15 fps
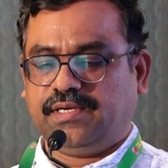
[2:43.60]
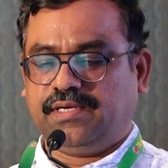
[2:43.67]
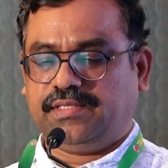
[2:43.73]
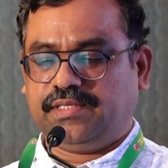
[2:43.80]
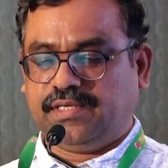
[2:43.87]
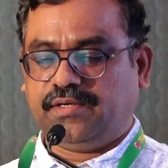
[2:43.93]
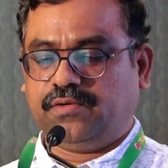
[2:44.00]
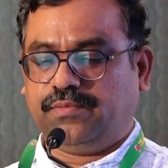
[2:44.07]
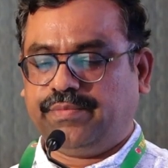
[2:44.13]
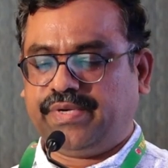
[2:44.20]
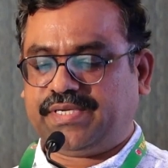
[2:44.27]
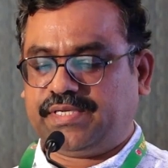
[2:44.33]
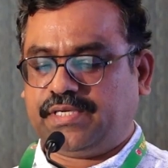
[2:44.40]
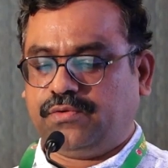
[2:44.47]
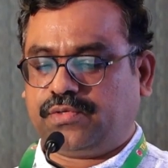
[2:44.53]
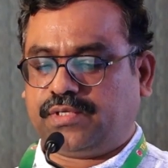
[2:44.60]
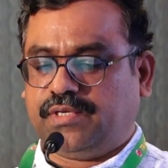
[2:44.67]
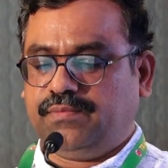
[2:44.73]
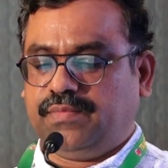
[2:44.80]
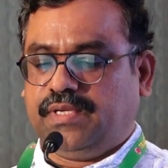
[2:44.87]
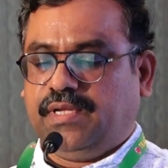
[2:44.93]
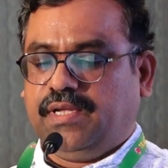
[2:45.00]
the better
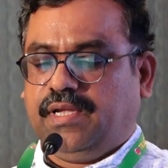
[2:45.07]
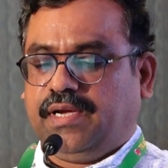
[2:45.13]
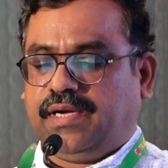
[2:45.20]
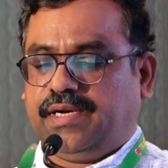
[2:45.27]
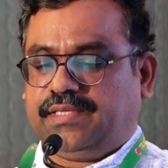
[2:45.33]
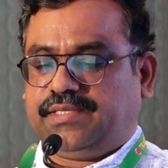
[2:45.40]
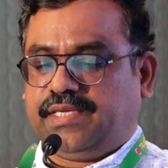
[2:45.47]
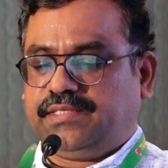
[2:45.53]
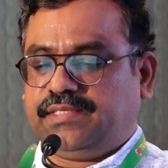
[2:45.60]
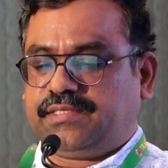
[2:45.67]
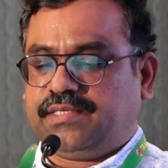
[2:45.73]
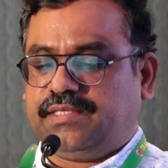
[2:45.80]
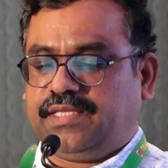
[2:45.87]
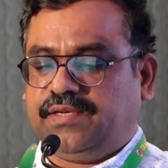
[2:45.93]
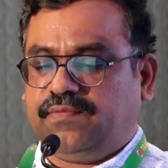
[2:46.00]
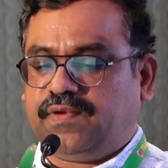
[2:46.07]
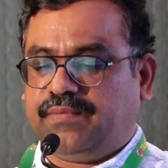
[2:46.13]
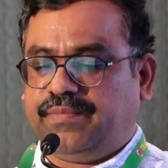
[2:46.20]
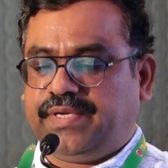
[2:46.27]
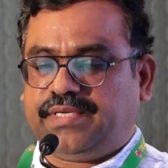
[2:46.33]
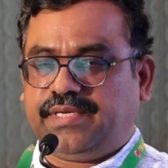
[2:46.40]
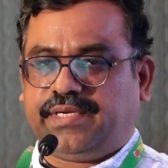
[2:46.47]
outcome, and the changes in the
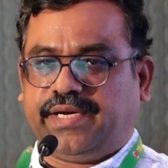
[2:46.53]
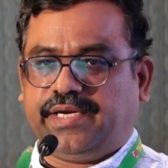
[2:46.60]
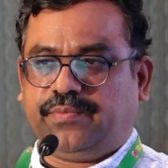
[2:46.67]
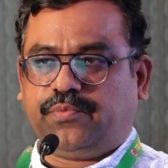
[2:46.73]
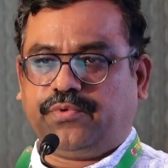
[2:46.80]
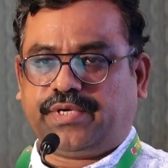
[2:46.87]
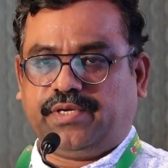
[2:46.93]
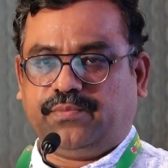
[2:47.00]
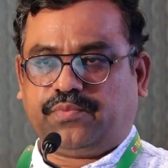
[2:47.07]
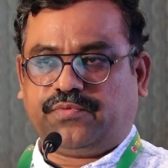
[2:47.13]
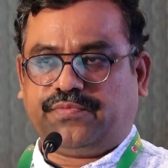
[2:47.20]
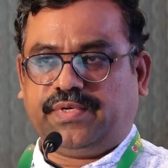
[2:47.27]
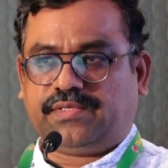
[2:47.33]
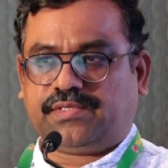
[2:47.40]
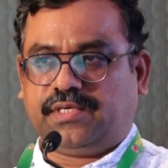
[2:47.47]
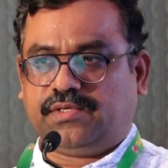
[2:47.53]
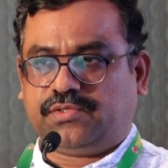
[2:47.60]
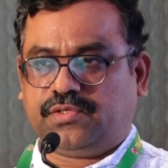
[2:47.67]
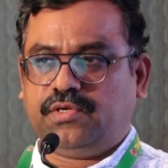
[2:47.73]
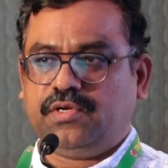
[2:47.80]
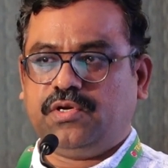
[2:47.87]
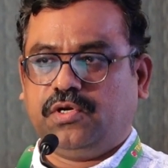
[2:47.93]
inflammatory and adipokine profiles
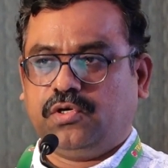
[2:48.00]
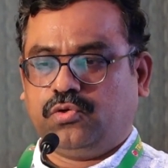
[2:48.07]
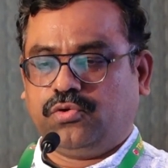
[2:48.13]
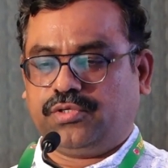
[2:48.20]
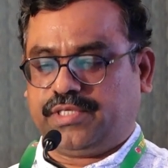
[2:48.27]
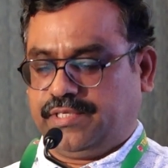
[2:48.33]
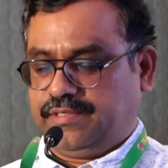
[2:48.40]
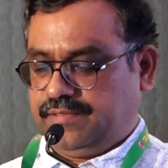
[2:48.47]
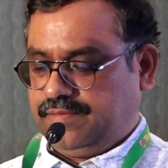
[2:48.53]
also noted.